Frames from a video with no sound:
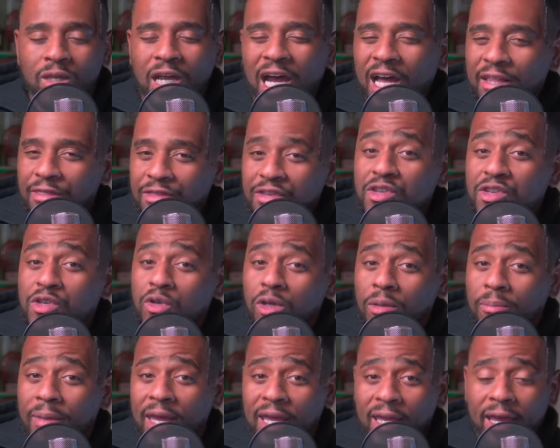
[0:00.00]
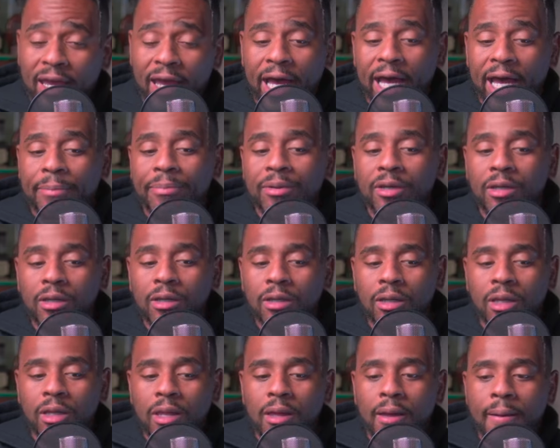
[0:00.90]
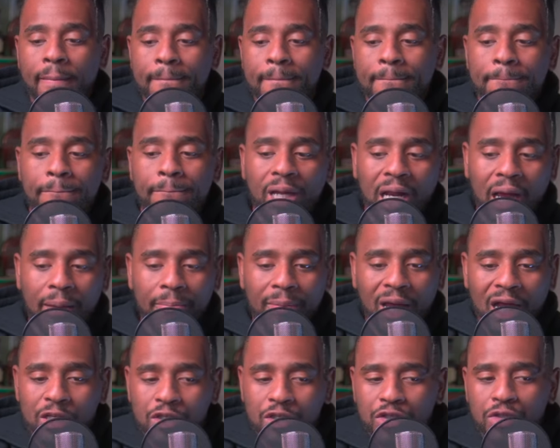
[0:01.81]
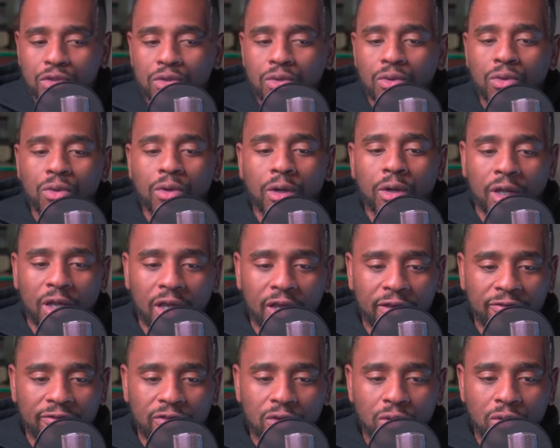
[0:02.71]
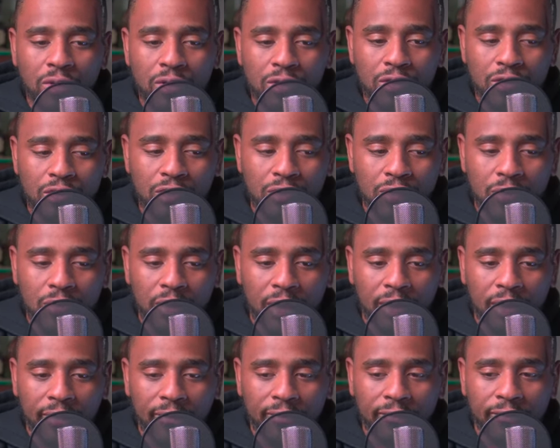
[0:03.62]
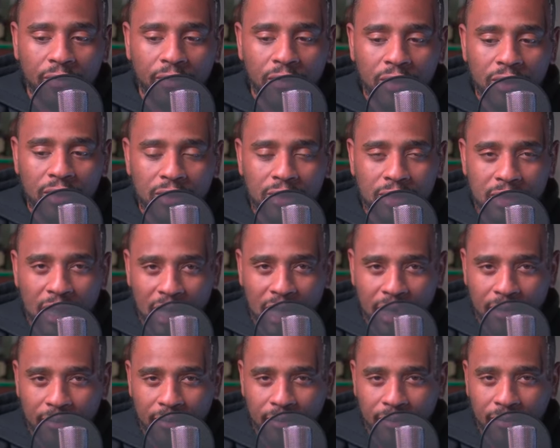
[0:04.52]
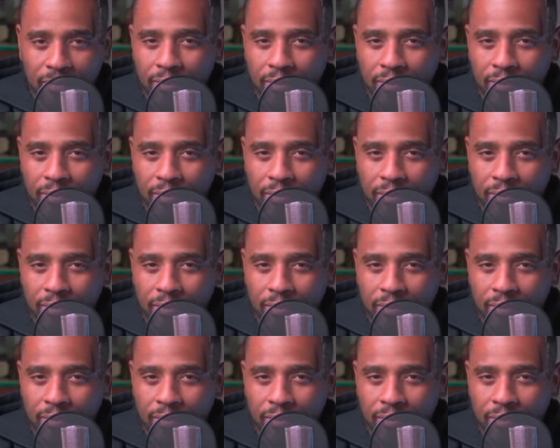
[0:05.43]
I think you can make it happen, but I'm not sure if you can do it for the same